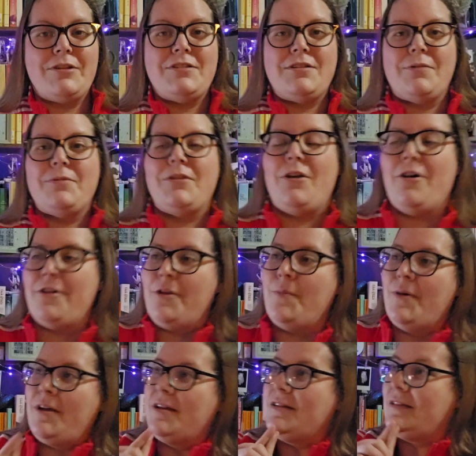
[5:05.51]
I'm going to start with the
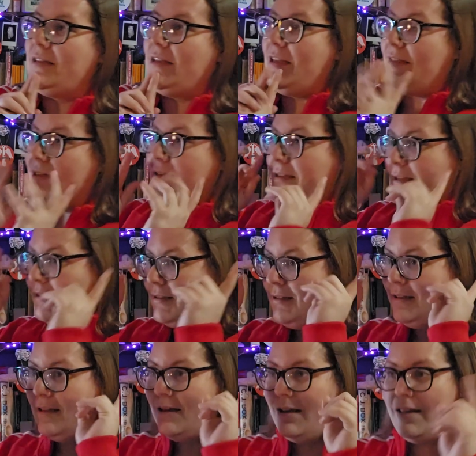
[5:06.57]
audiobook because it's
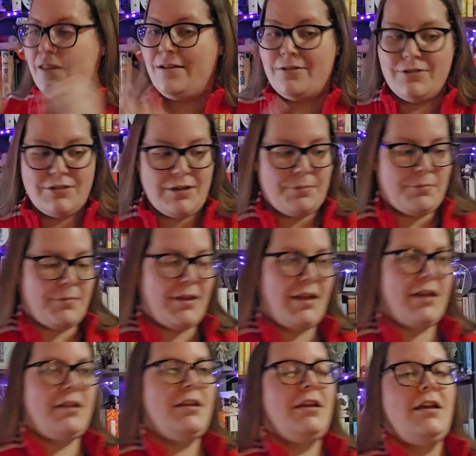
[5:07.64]
there on the top of my
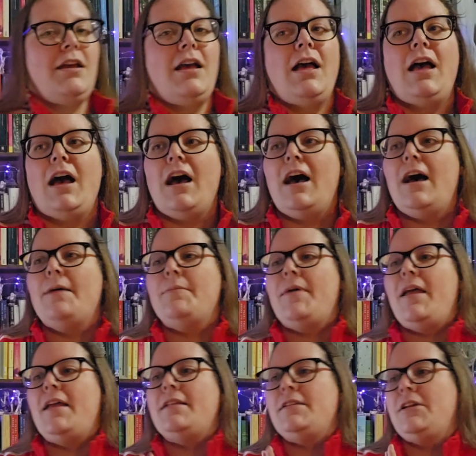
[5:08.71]
head. Um,
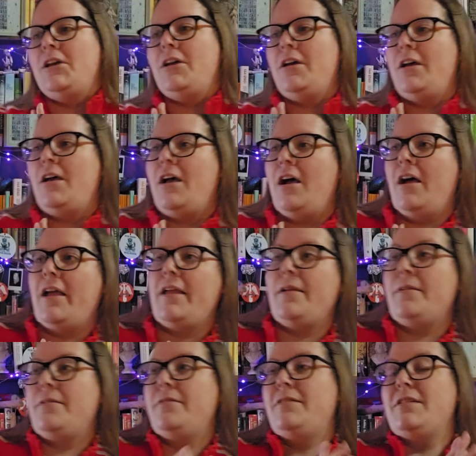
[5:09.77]
and
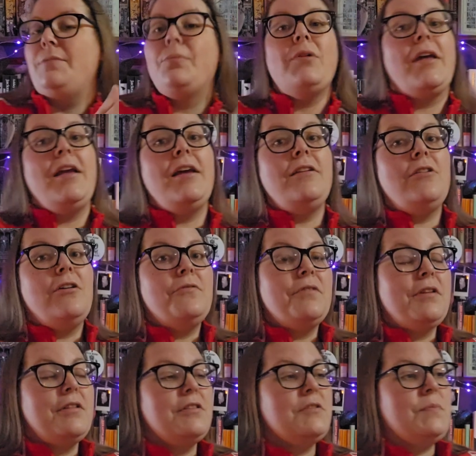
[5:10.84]
I didn't plan on
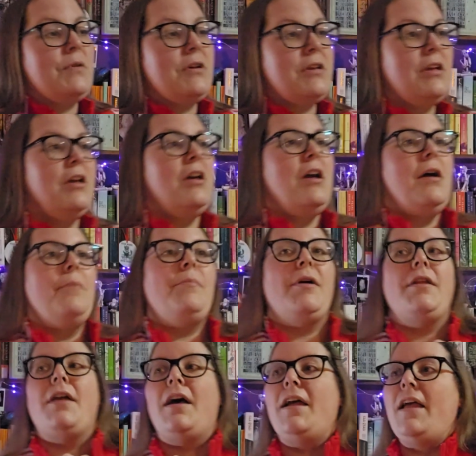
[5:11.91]
reading this book,
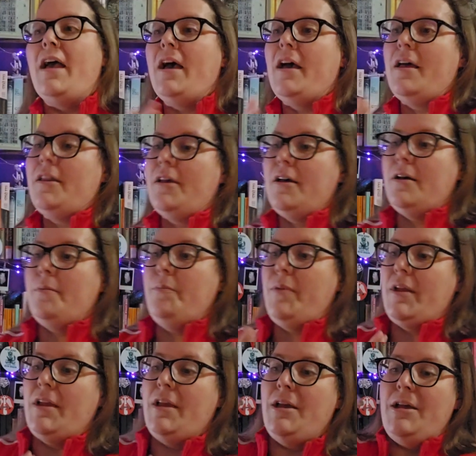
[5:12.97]
but I had a
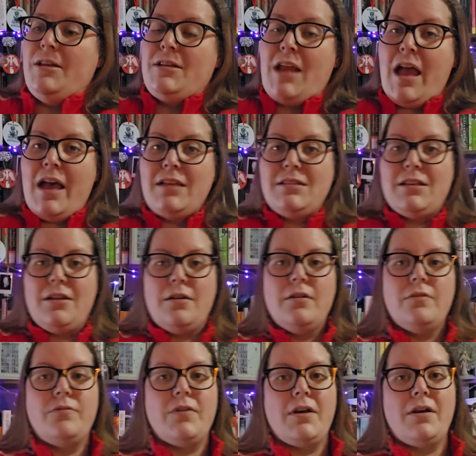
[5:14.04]
big task
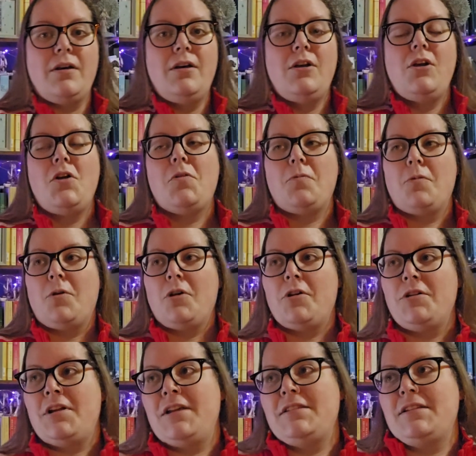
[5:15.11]
of uh,
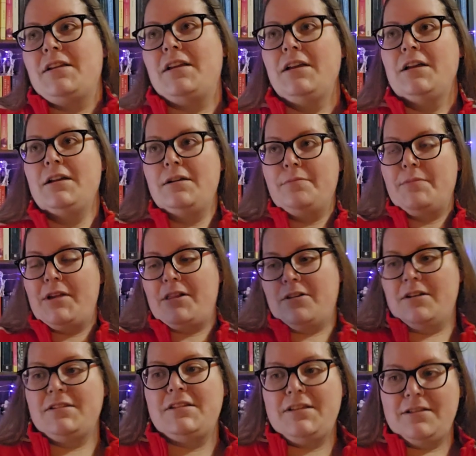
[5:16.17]
reorganizing my
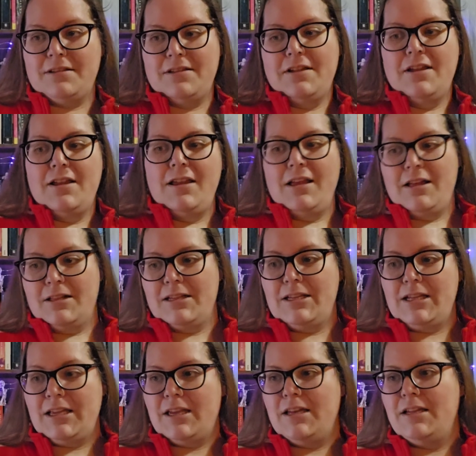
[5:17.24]
closet and
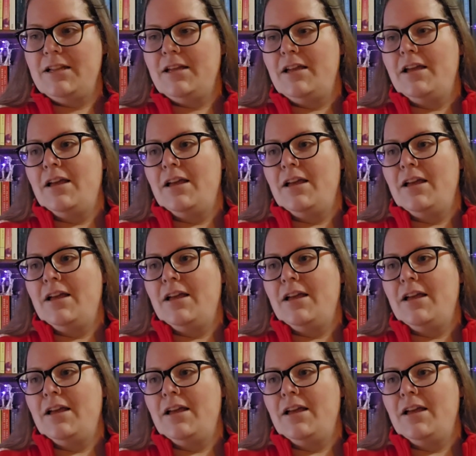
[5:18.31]
cleaning it